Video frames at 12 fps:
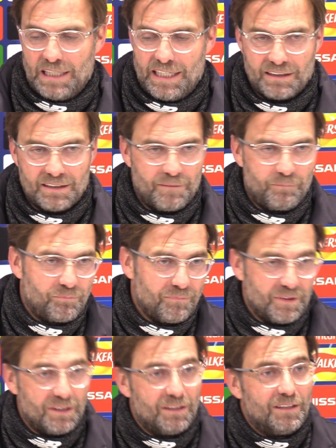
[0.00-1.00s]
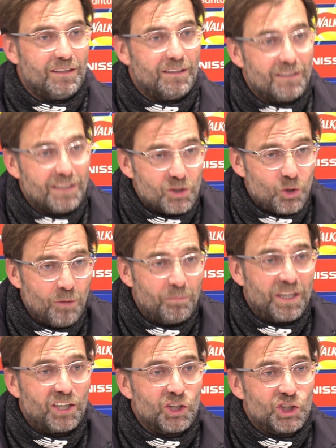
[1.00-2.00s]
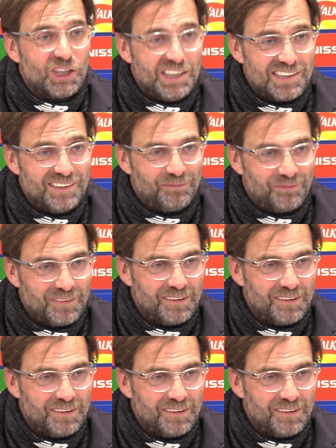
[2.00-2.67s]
like das Hornberger Schießen.